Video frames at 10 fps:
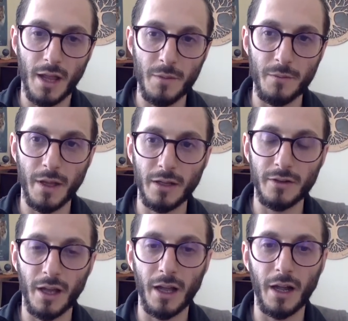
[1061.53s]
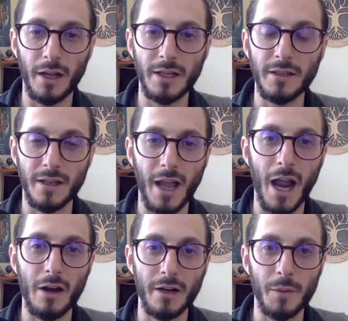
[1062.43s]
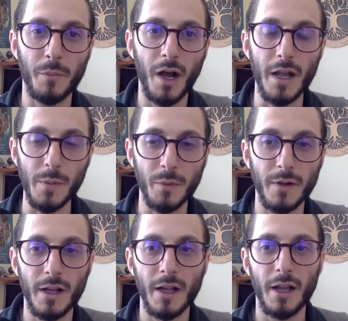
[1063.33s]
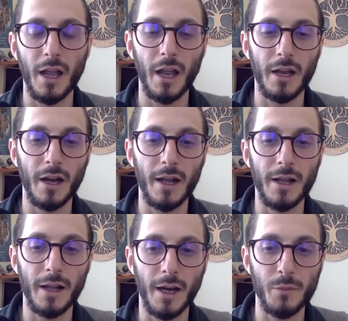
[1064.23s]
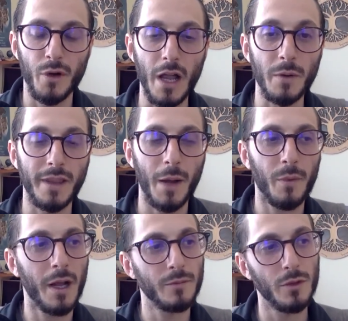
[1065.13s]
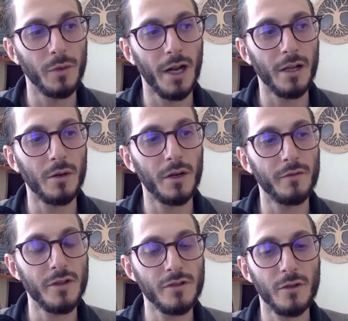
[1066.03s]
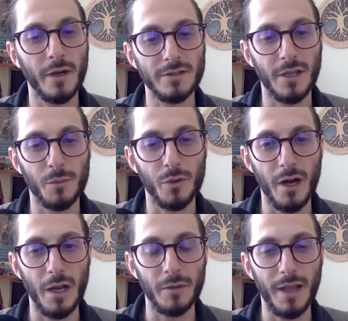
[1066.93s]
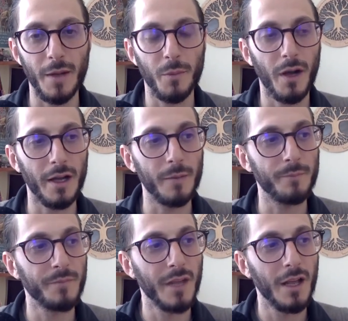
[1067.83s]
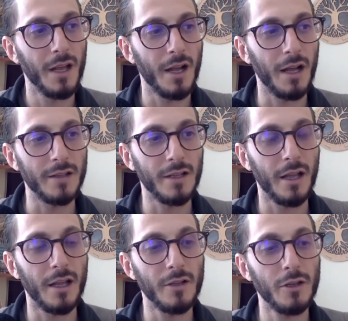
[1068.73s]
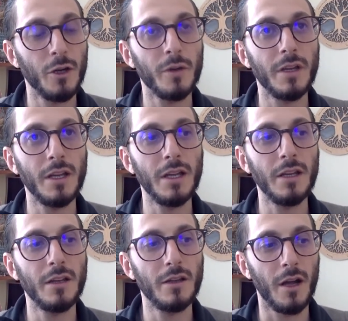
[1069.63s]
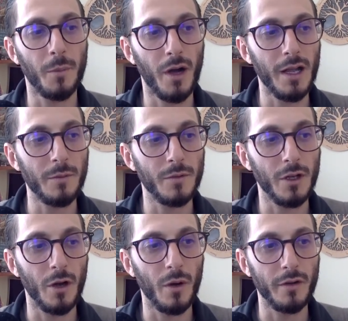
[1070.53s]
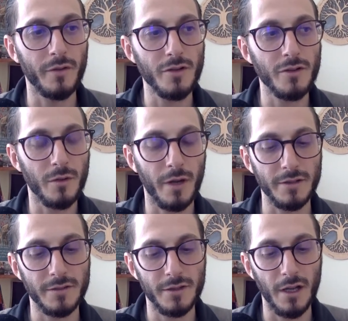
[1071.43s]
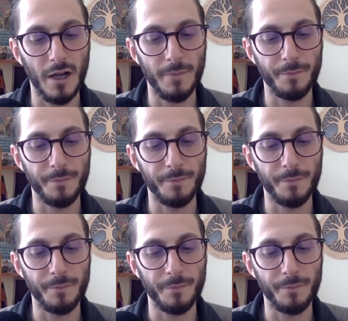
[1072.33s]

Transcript: that means I need to carry a pipe, and I pray with that pipe. So when I go on Vision Quest, I pray with that pipe, and you don't need a pipe to go on Vision Quest.